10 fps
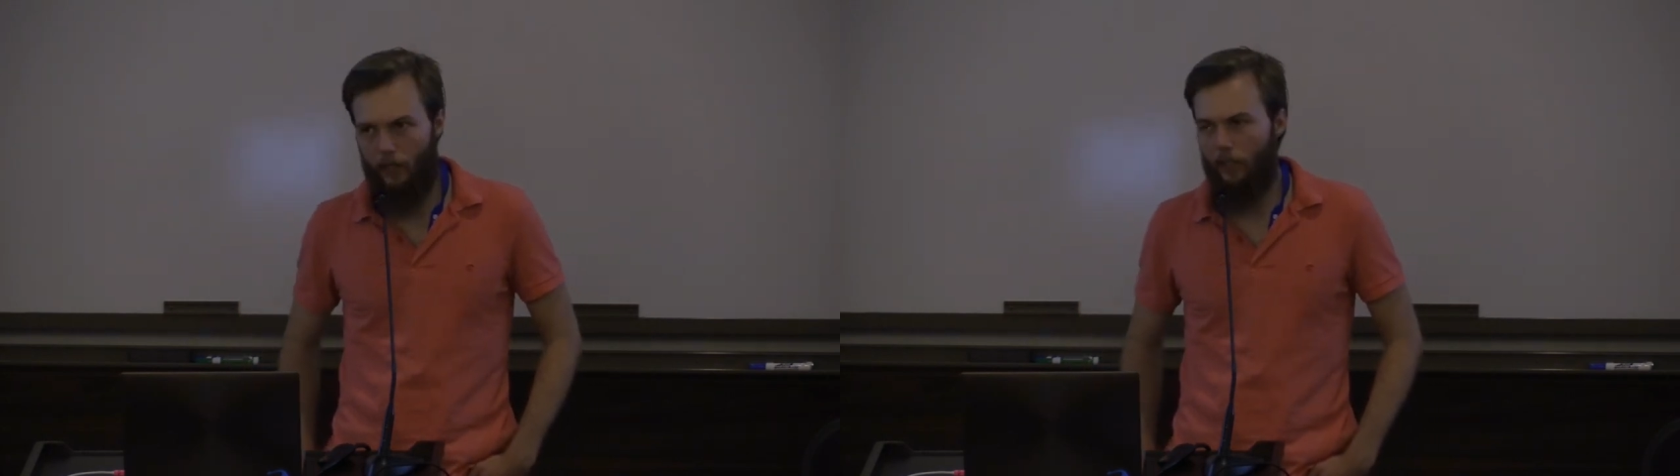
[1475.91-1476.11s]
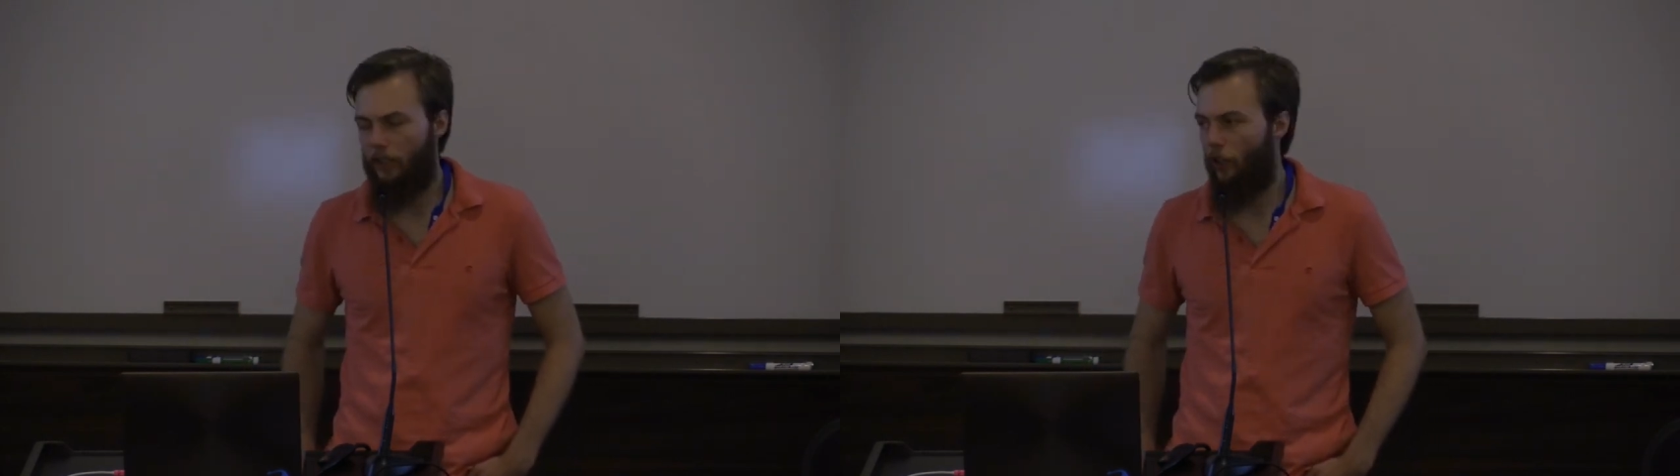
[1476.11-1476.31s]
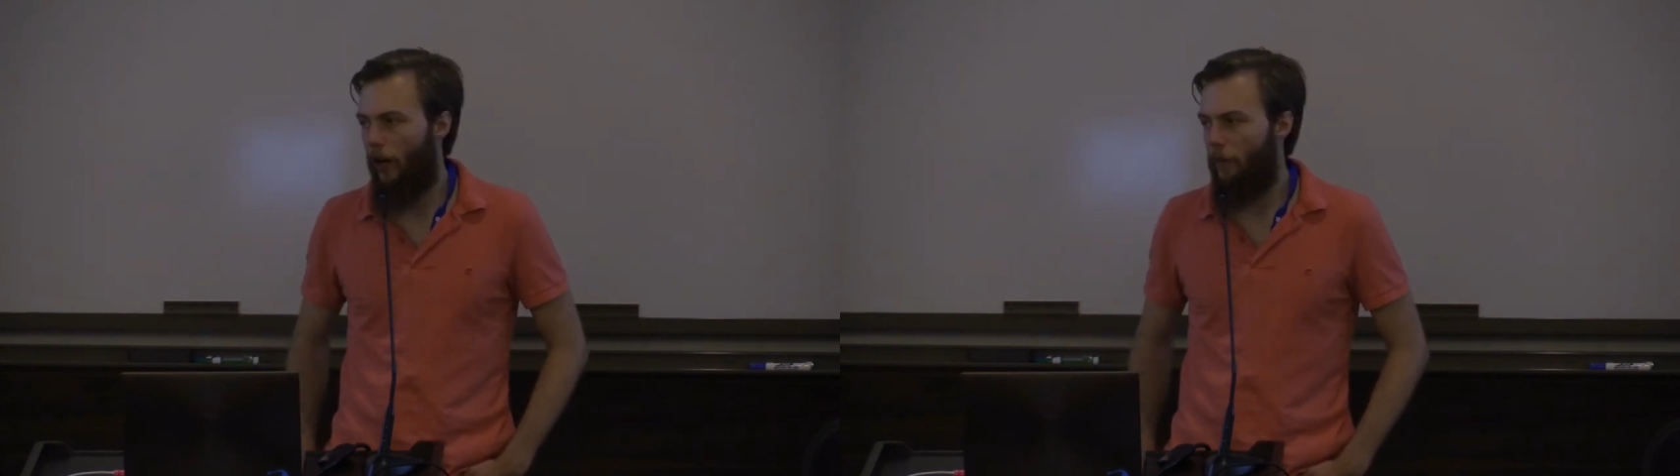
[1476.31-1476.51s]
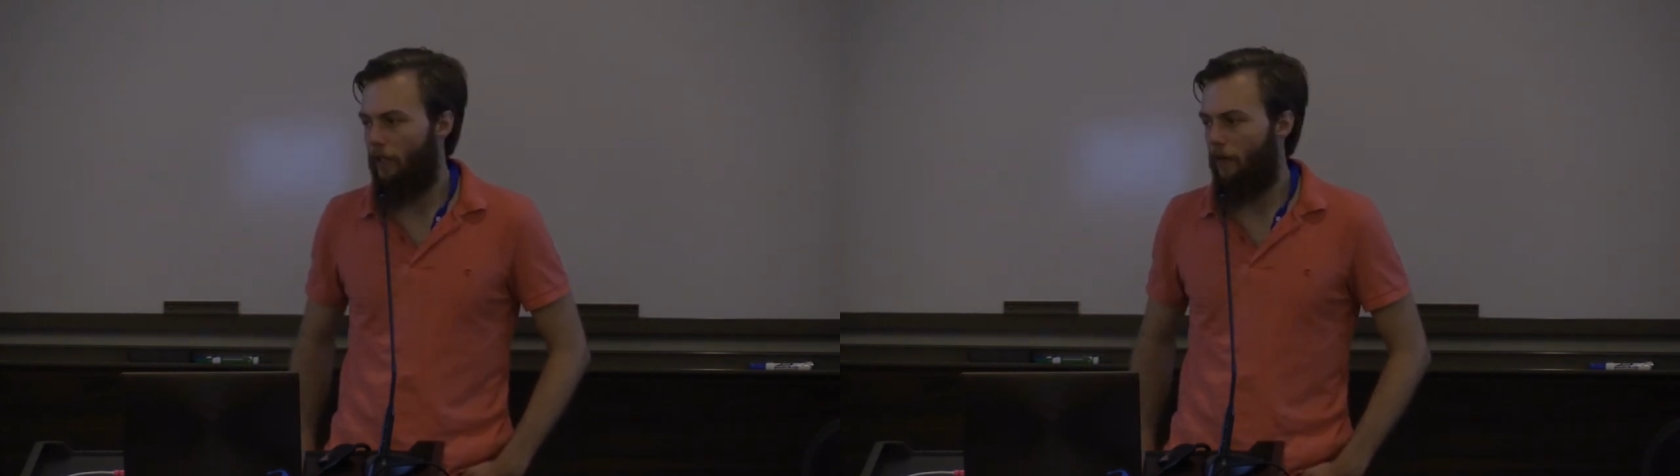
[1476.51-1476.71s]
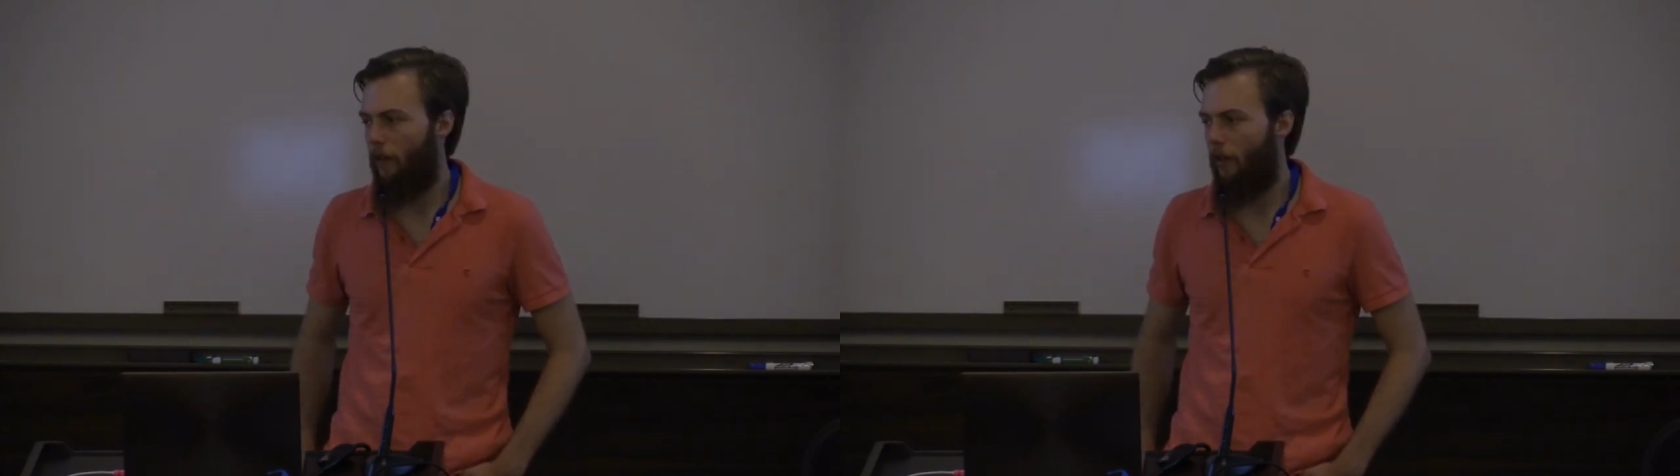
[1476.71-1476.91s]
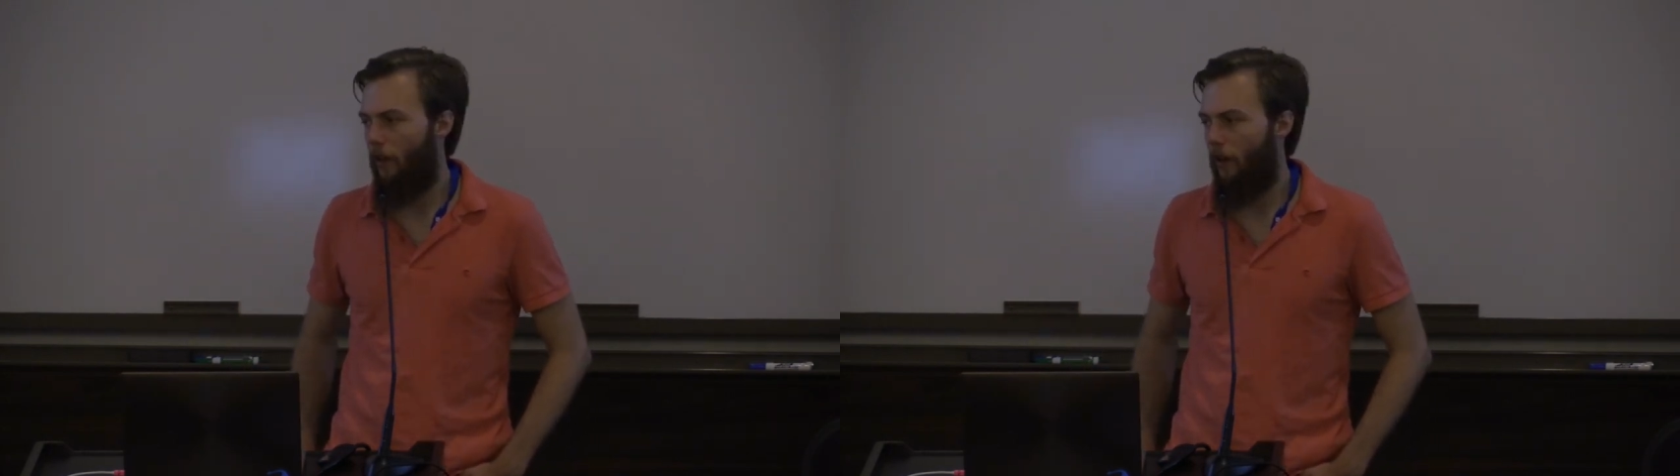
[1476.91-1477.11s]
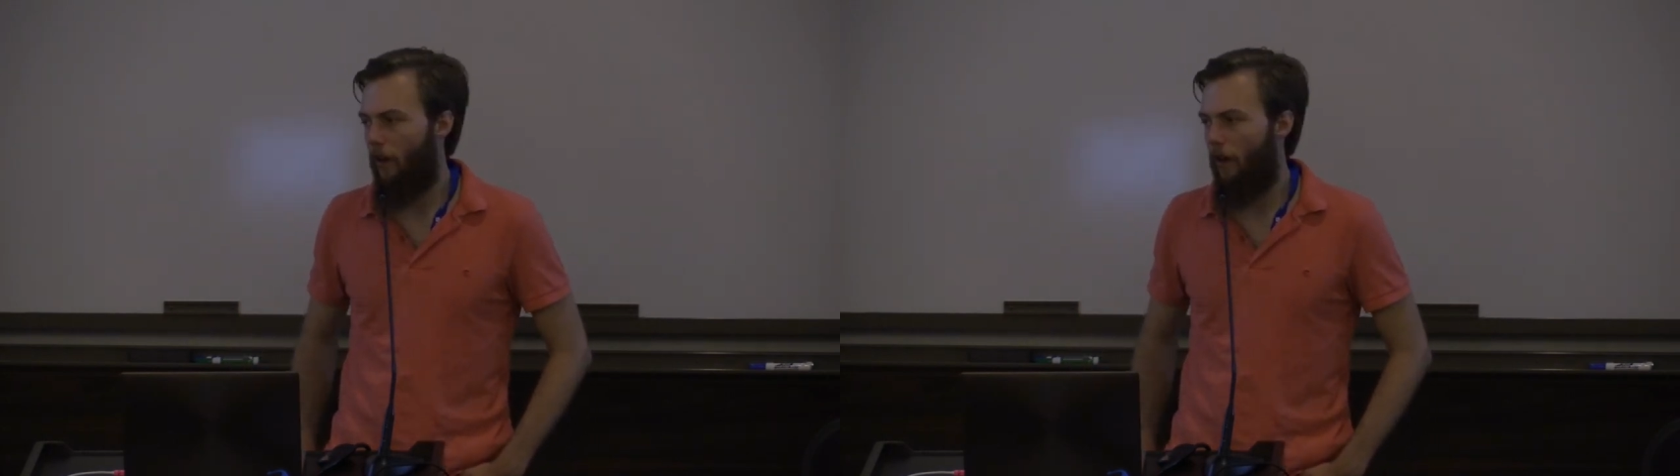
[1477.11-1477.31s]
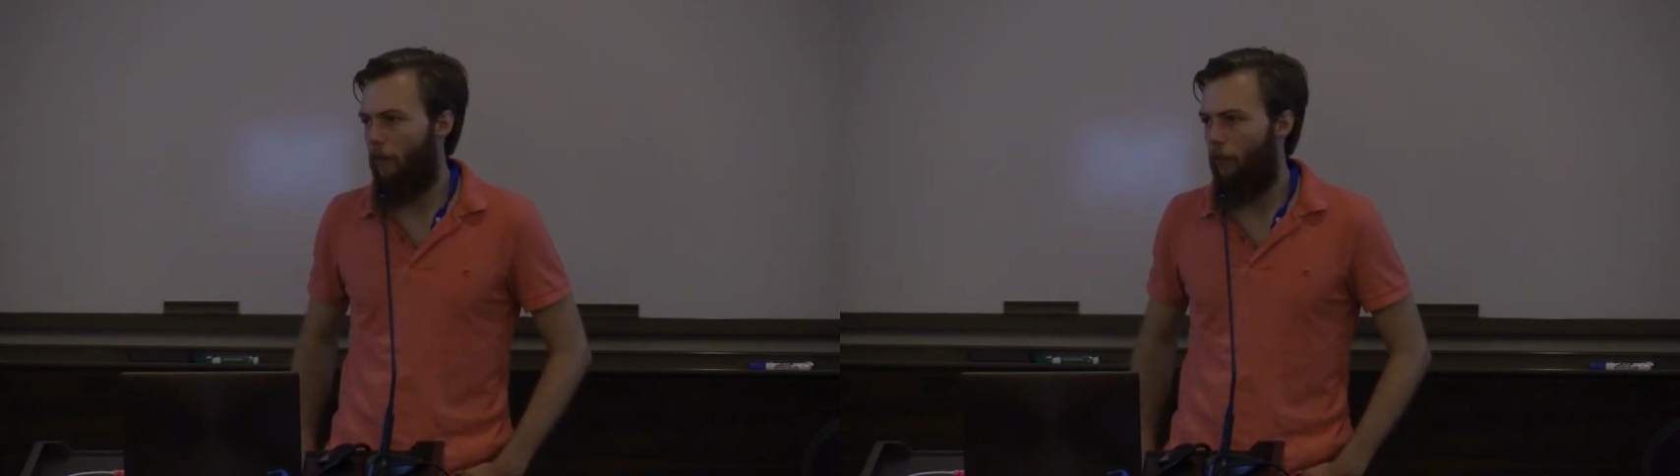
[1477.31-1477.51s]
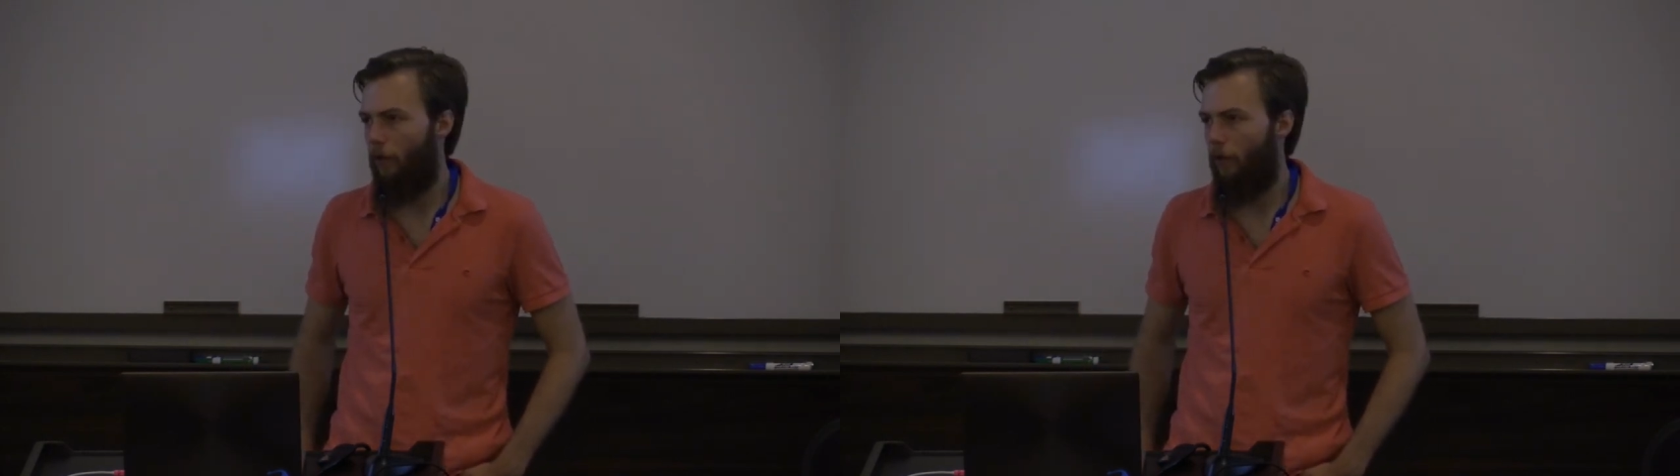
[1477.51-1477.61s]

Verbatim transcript: Yeah. So I mean, uh,